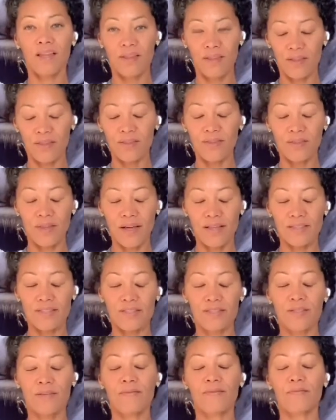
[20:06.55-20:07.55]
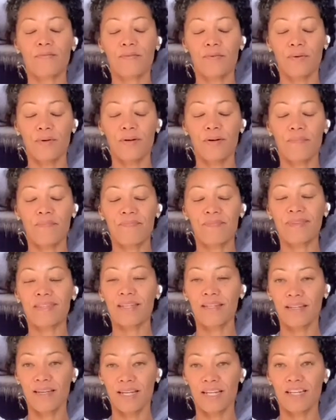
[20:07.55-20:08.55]
thoughts for the
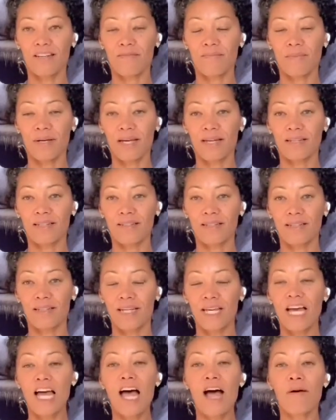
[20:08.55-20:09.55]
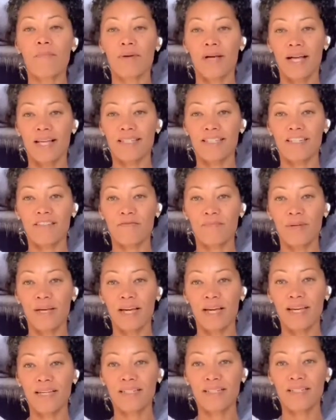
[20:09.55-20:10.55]
negative mind. Positive
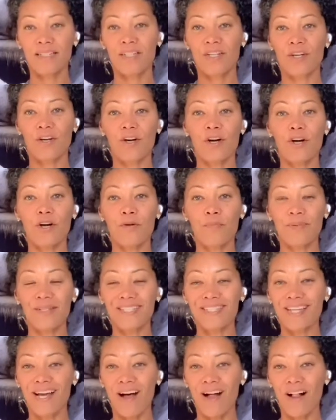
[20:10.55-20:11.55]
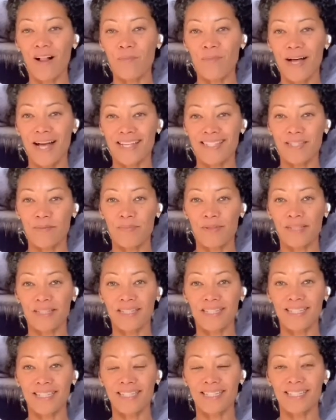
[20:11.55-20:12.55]
mind, open to all
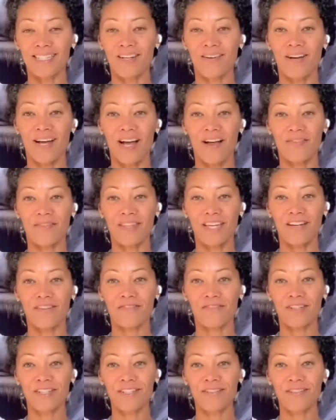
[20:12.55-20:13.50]
possibilities that are out there for you.